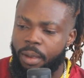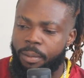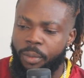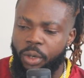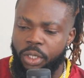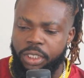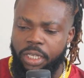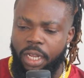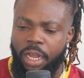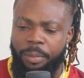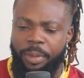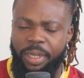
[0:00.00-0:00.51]

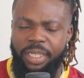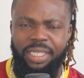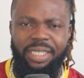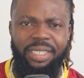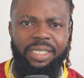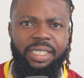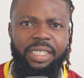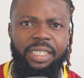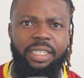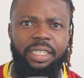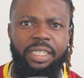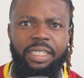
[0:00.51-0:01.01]
But um, as I
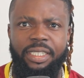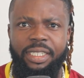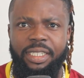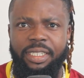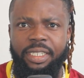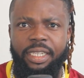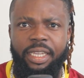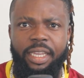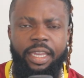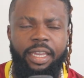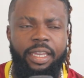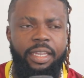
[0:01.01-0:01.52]
said, it's
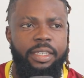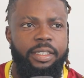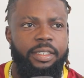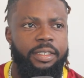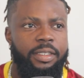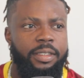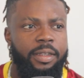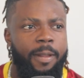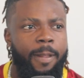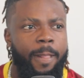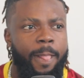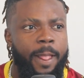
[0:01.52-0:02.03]
in the
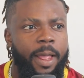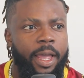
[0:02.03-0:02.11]
case.